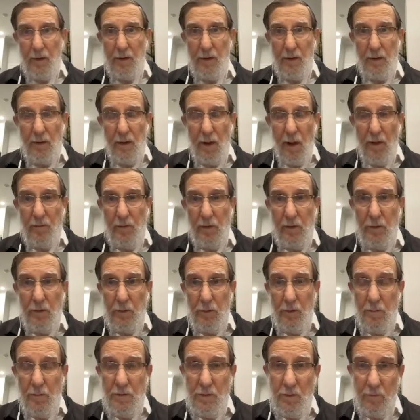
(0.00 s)
In the level, in
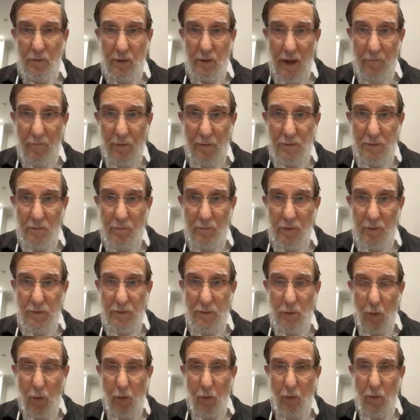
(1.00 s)
terms of levels of the
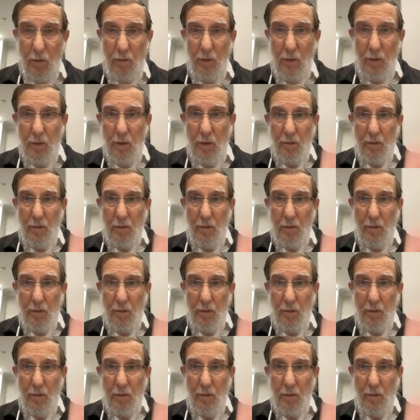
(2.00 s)
soul,